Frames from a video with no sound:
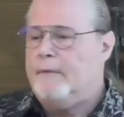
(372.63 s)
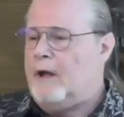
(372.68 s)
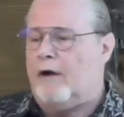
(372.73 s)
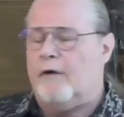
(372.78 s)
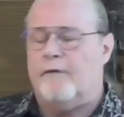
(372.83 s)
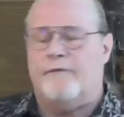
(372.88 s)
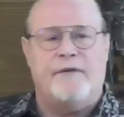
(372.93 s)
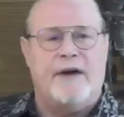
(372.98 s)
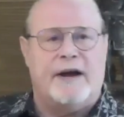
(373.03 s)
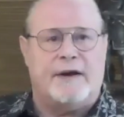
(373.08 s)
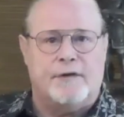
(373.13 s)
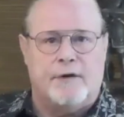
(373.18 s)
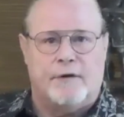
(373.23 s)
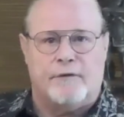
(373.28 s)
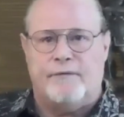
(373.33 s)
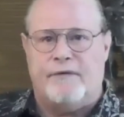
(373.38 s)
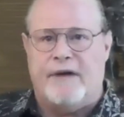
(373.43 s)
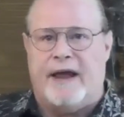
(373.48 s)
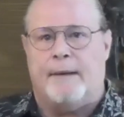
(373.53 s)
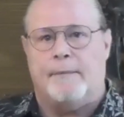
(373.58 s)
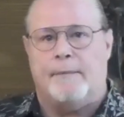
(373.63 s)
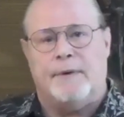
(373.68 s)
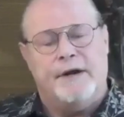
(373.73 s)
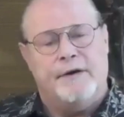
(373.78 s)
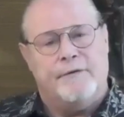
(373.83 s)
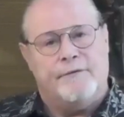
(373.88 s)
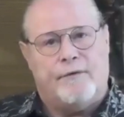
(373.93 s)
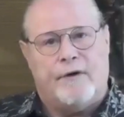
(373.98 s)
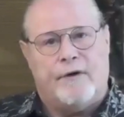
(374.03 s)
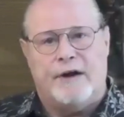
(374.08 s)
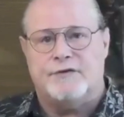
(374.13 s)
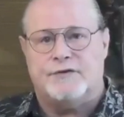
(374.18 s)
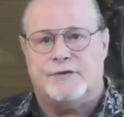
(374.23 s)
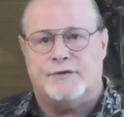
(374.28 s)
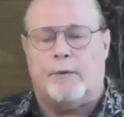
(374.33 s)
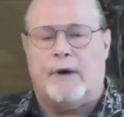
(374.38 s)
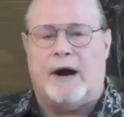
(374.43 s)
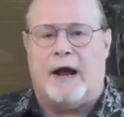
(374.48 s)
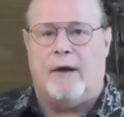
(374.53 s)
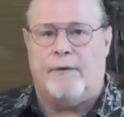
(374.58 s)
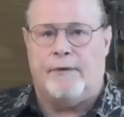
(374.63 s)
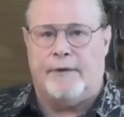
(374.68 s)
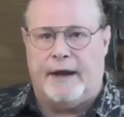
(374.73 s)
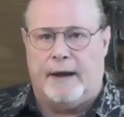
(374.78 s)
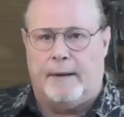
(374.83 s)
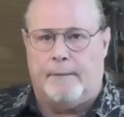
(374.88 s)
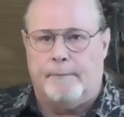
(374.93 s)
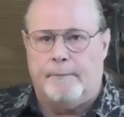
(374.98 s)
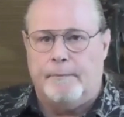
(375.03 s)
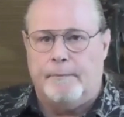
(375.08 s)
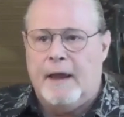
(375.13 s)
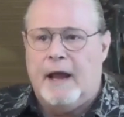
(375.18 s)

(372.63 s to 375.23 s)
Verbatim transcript: affect their family and friends around them.